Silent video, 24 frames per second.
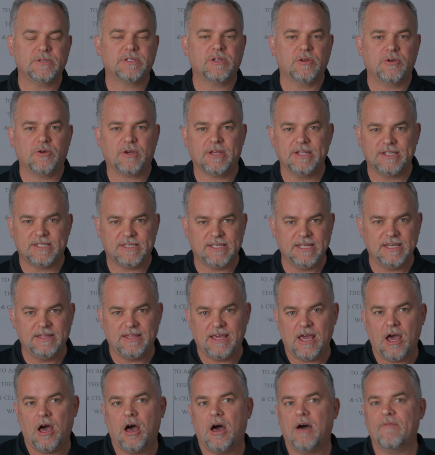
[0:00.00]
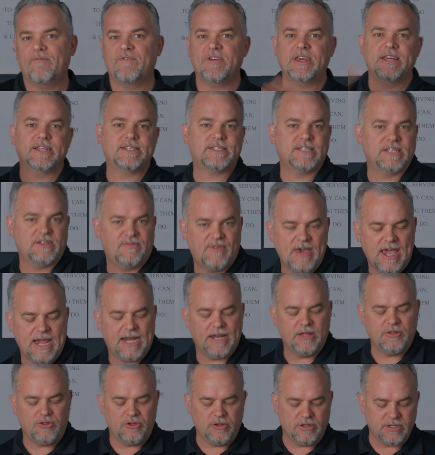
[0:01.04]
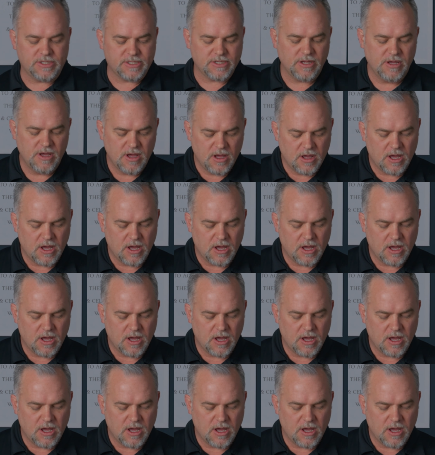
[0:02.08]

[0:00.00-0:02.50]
So you can see the obvious advantages